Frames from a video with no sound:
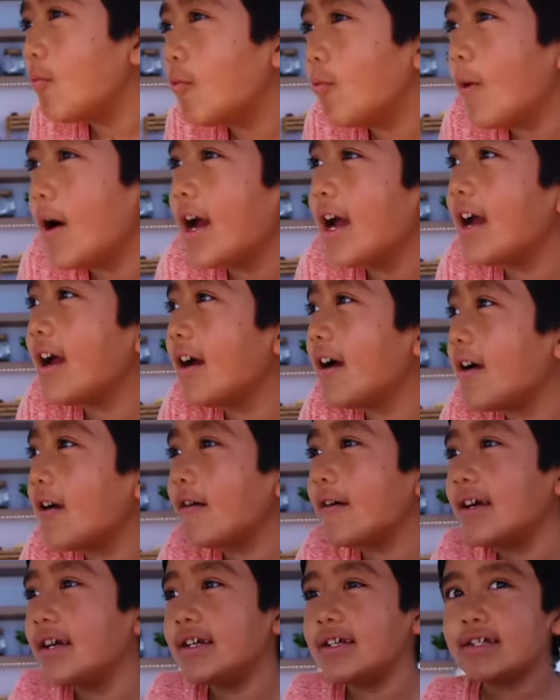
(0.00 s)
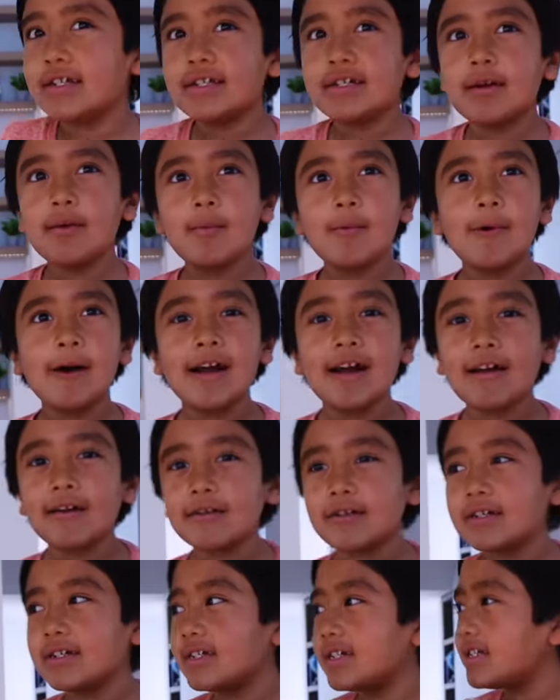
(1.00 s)
where is somewhere
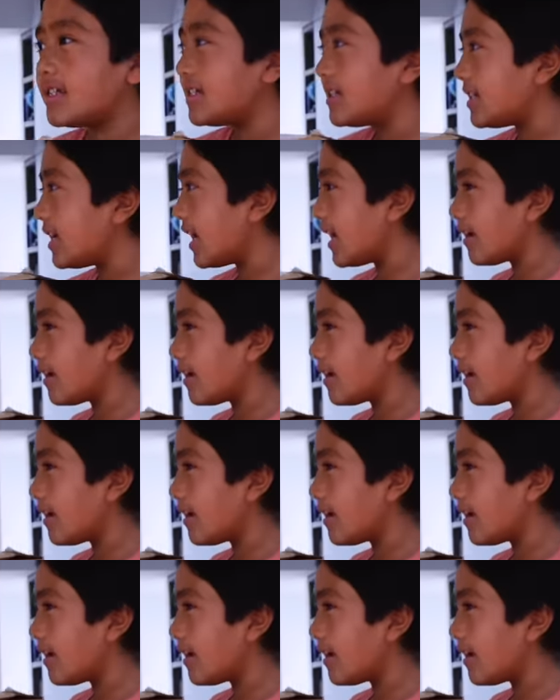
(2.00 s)
safe?